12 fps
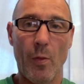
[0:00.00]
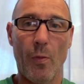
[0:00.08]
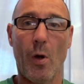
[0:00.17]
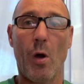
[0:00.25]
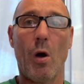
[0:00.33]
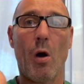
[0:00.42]

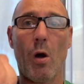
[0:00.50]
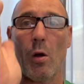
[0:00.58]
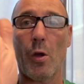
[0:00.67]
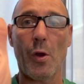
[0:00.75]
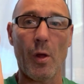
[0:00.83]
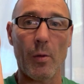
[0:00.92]
that are
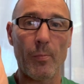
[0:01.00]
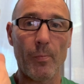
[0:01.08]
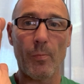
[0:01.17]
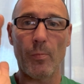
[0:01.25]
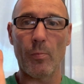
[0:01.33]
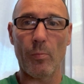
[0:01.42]
going to
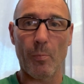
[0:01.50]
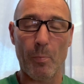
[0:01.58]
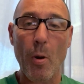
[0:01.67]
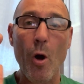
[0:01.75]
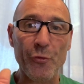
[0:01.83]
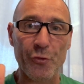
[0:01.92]

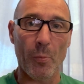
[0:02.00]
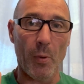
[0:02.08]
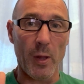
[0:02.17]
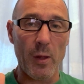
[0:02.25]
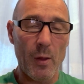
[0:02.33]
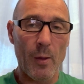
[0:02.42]

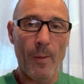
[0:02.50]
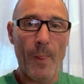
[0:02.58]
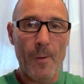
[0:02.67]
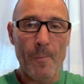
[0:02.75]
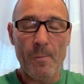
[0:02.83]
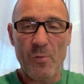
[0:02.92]
possibly
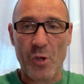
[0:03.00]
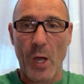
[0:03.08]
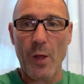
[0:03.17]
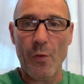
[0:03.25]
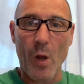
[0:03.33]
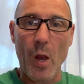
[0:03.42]

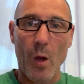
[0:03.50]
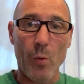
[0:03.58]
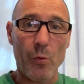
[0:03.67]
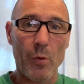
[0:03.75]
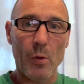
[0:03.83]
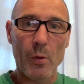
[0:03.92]
take the load.